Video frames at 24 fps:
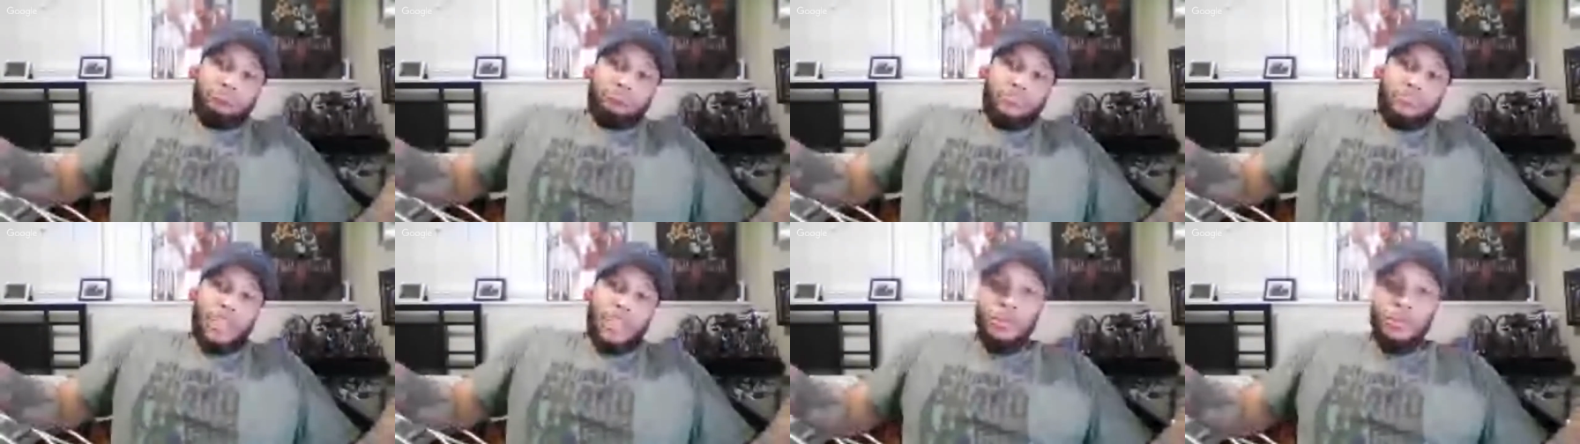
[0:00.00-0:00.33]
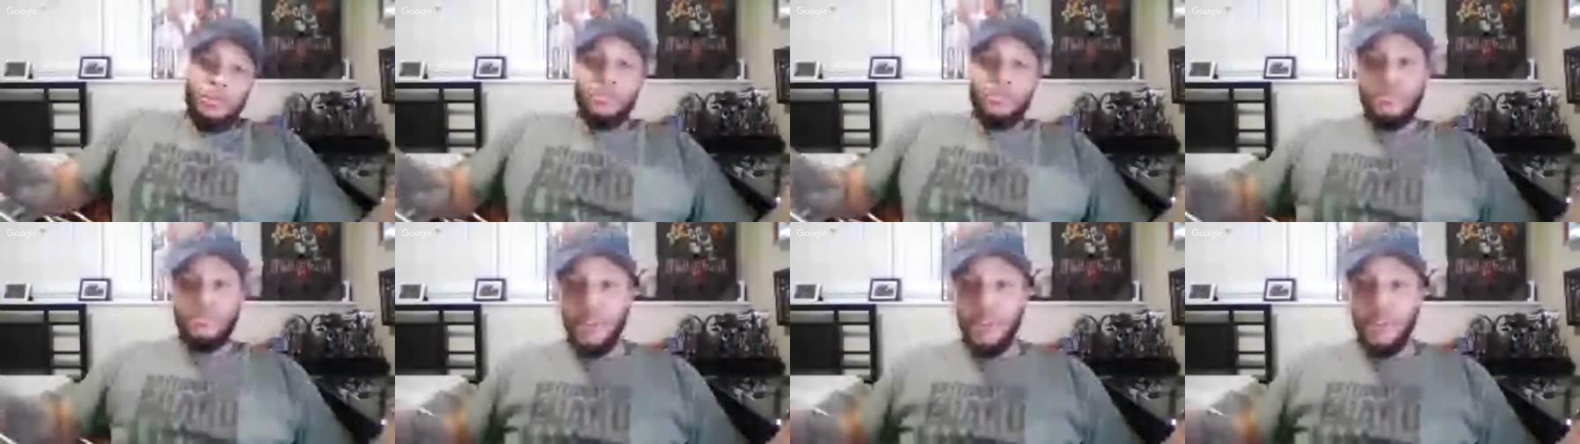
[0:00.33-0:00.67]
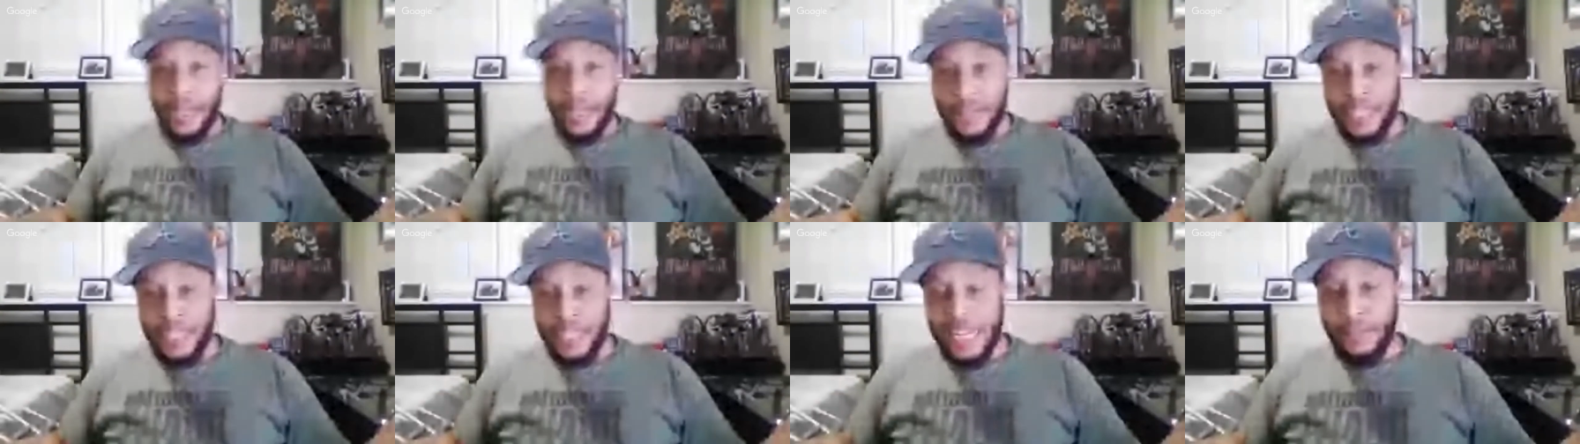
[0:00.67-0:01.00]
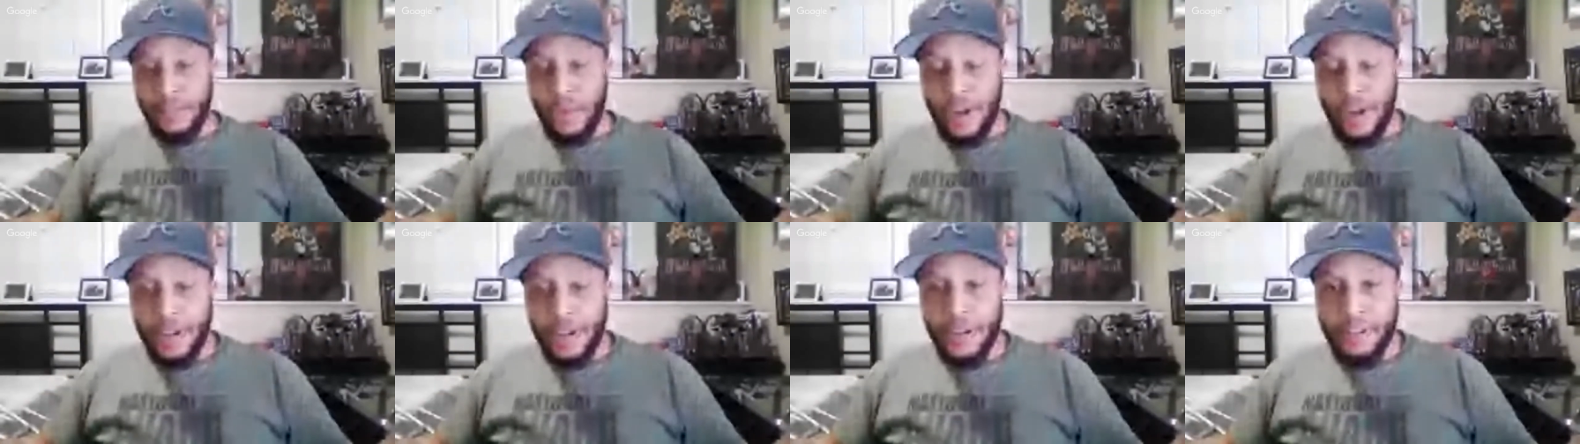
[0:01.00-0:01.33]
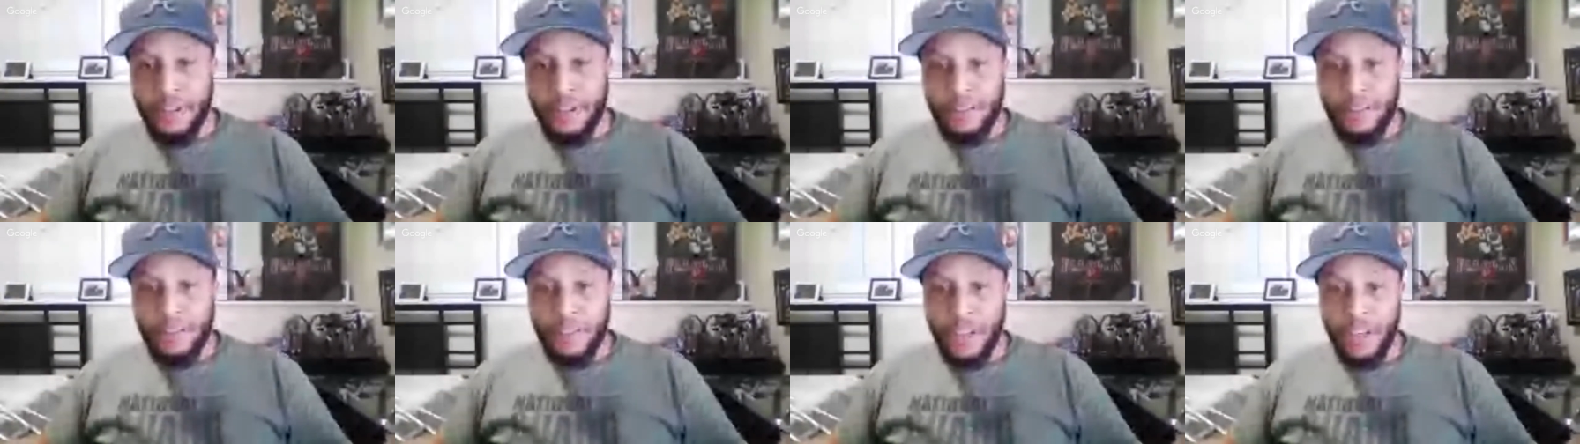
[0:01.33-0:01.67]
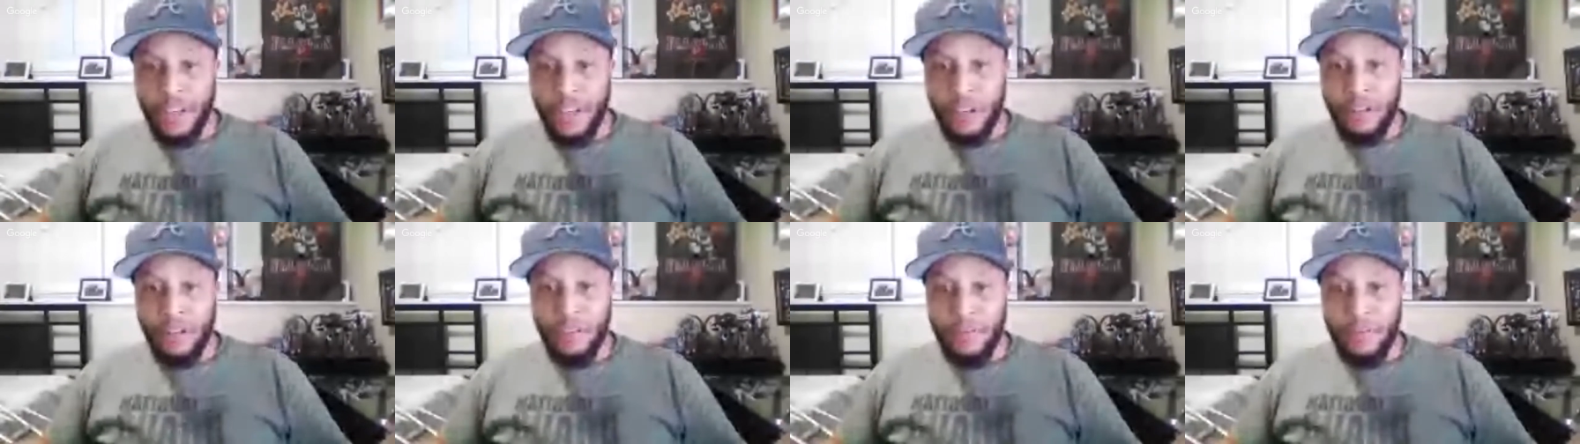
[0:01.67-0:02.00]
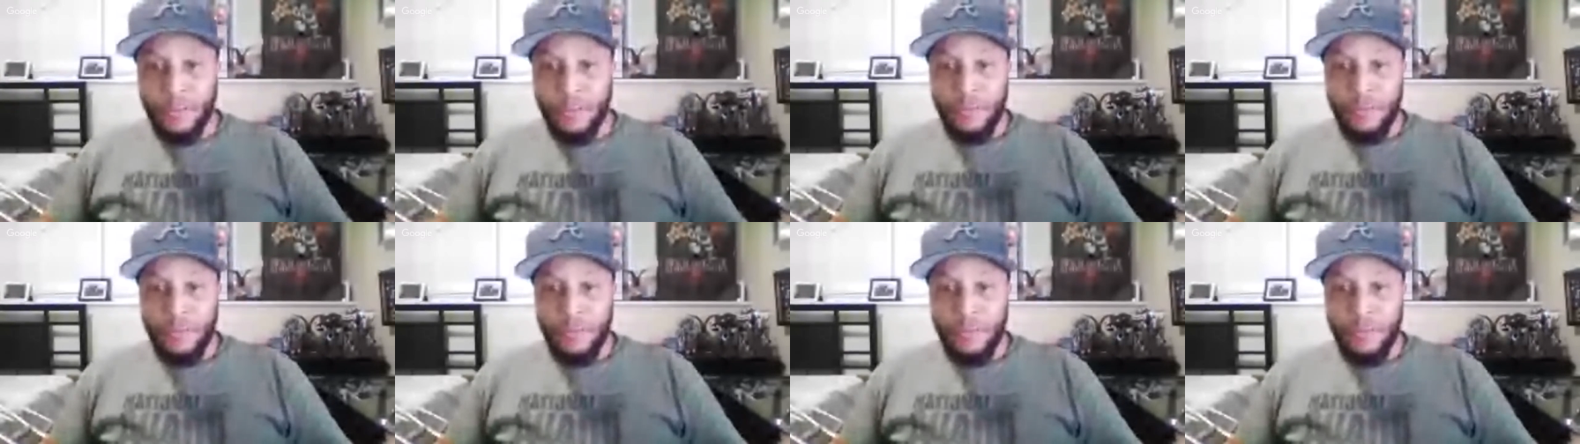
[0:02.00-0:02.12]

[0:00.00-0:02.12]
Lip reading: They do. They got the same record. They're